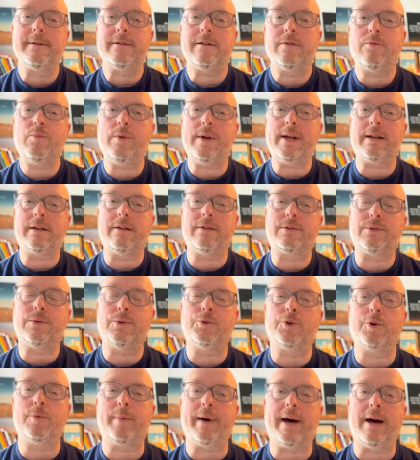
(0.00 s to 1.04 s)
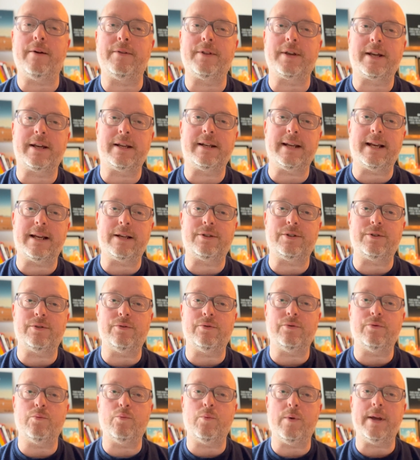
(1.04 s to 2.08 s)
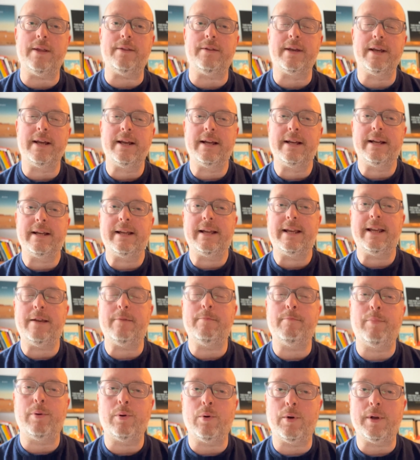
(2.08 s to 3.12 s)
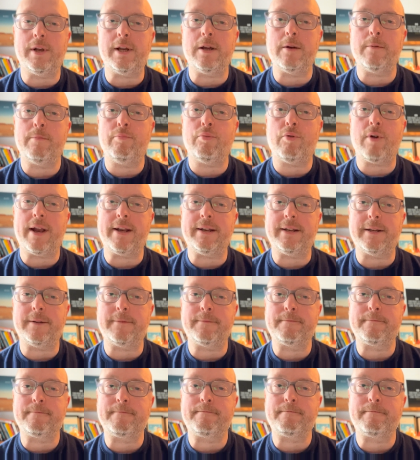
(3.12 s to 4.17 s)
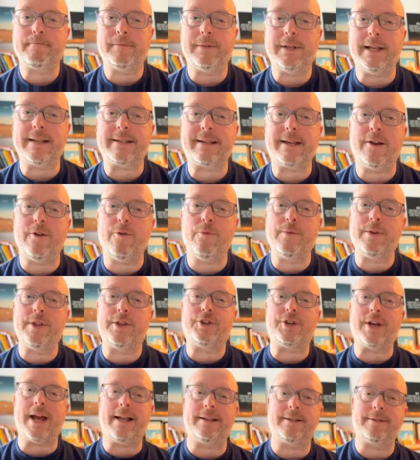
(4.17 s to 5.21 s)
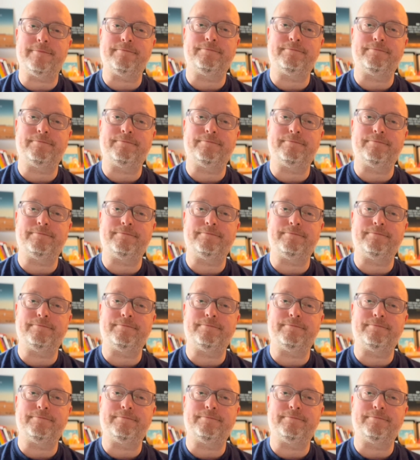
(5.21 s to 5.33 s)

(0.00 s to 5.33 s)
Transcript: and we're going to talk about the connection with employer branding. Let's get on with the chat.